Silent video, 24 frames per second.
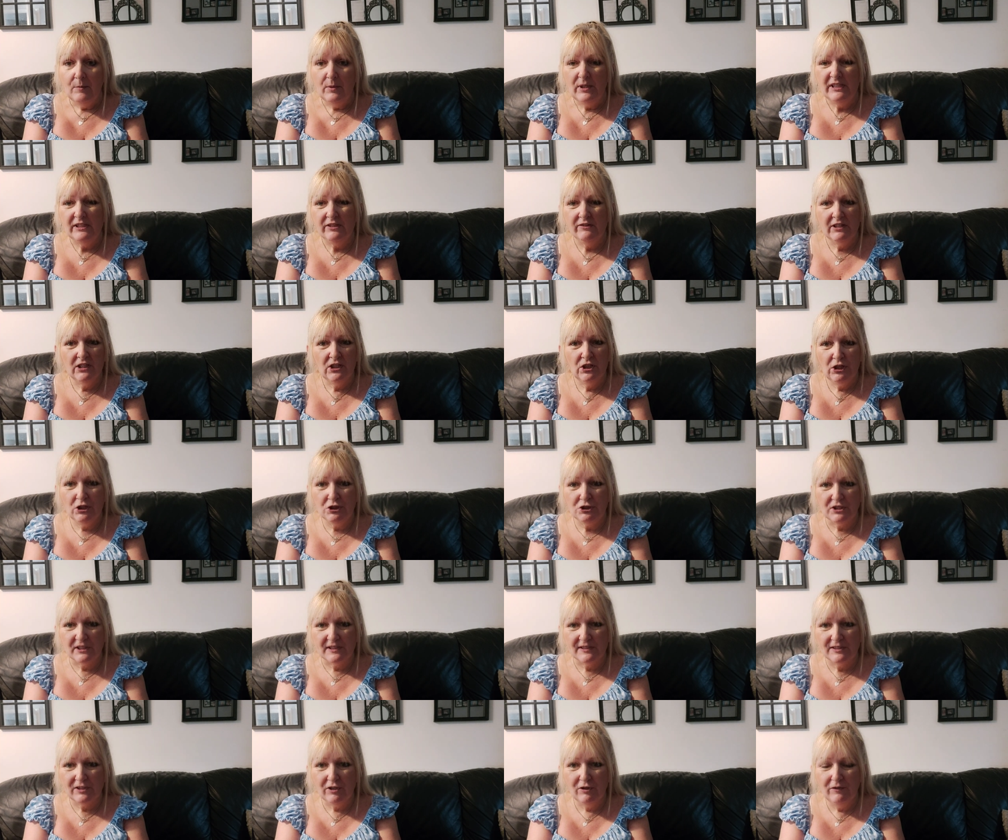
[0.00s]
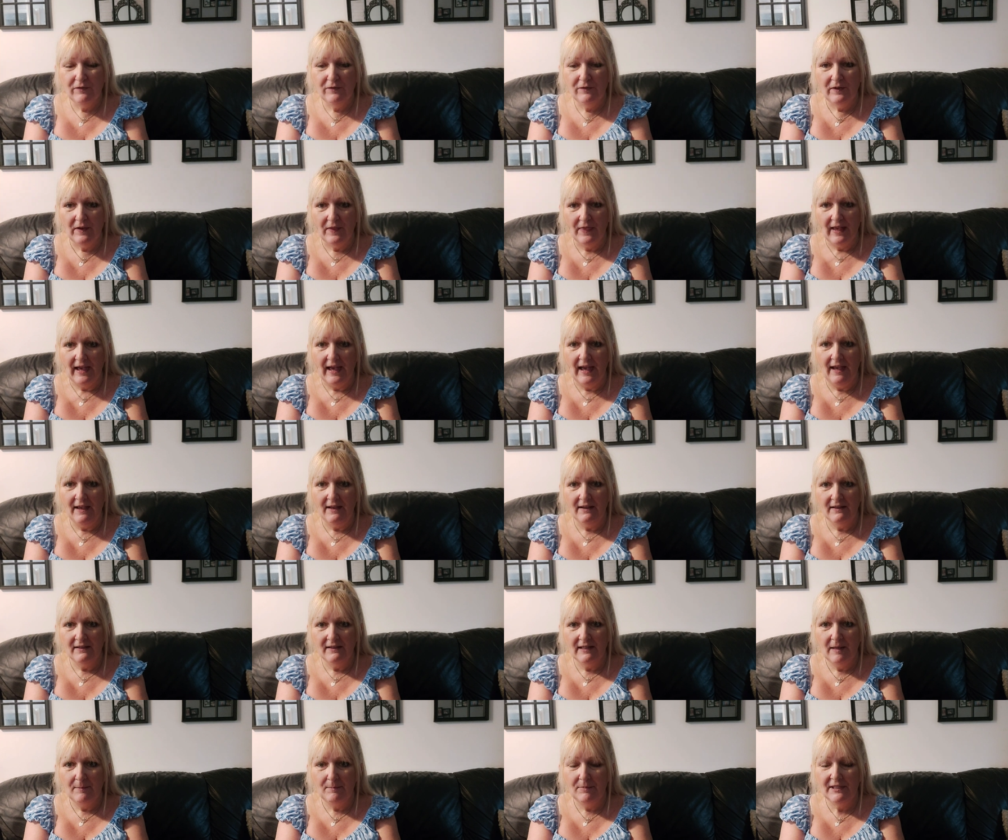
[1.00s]
We saw a gorgeous sofa there
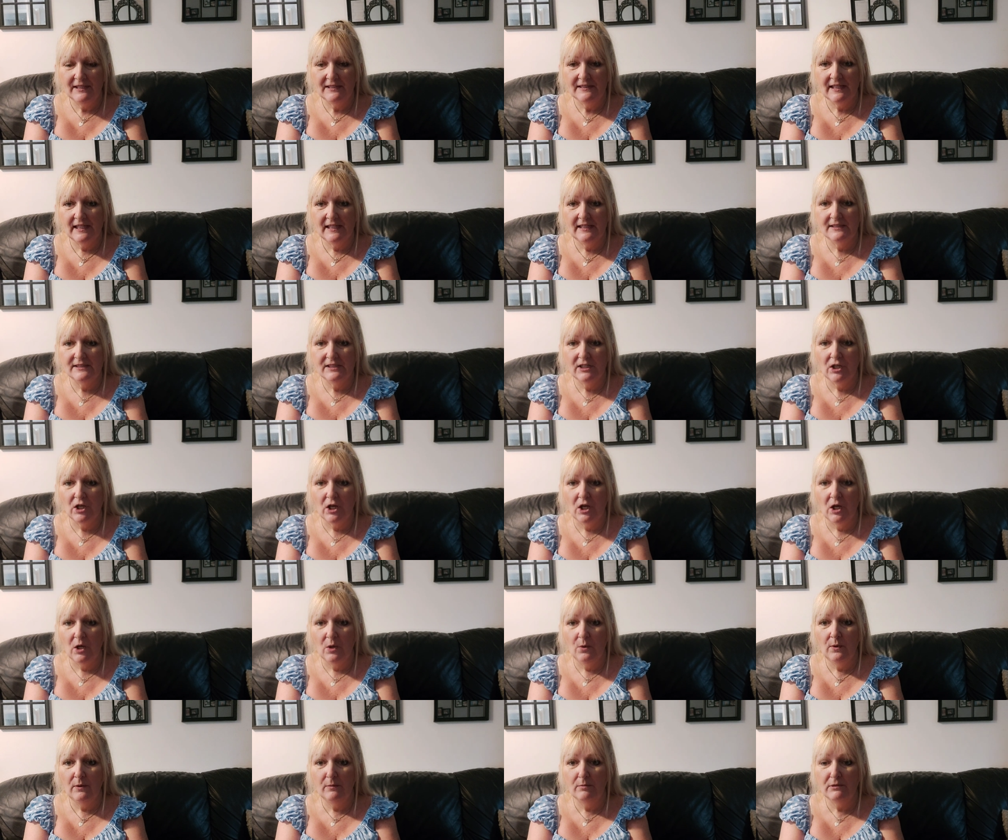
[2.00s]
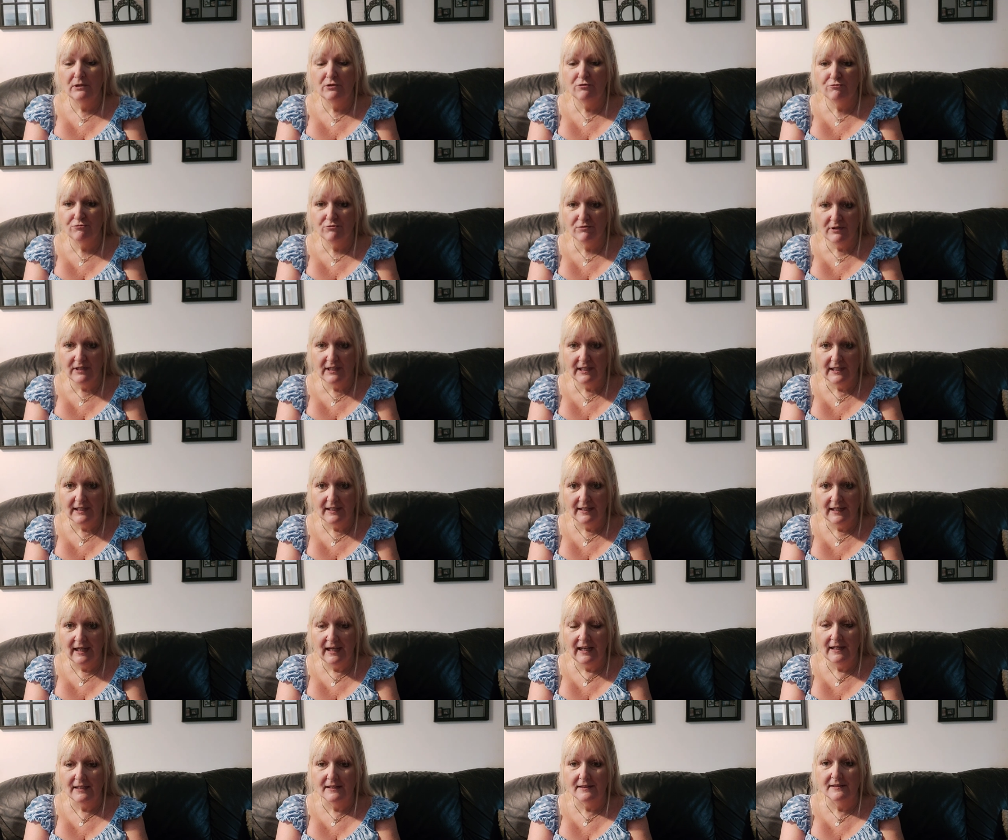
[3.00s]
a couple of days ago. It was really
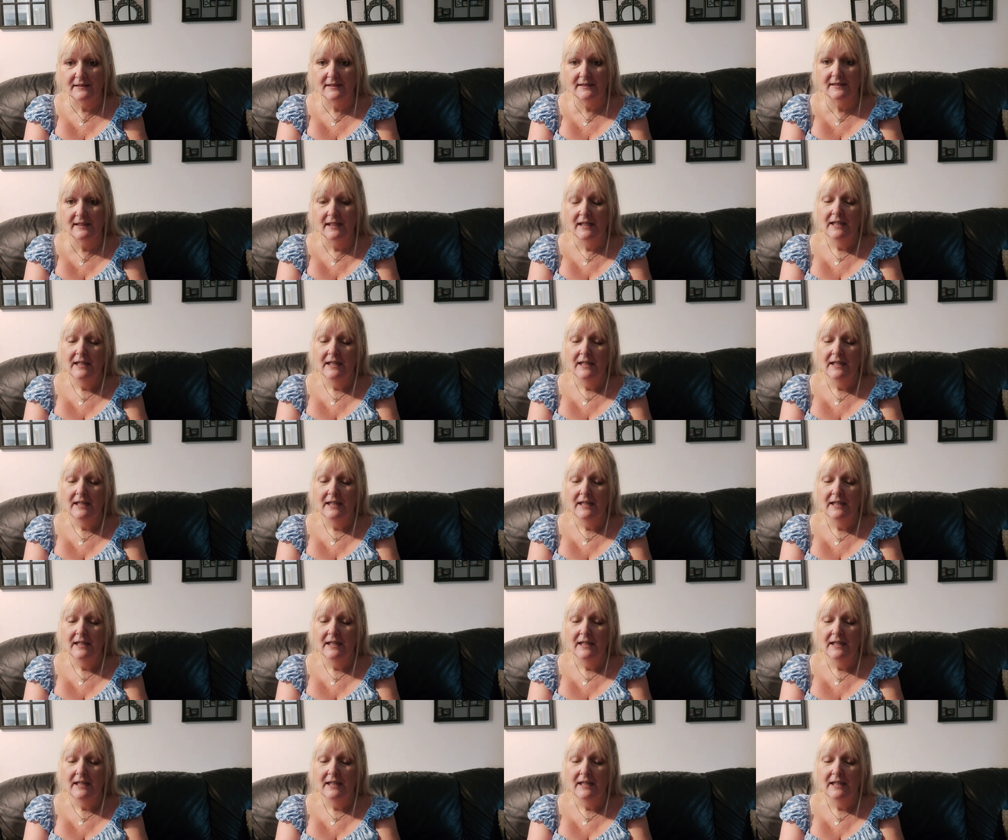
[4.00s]
nice.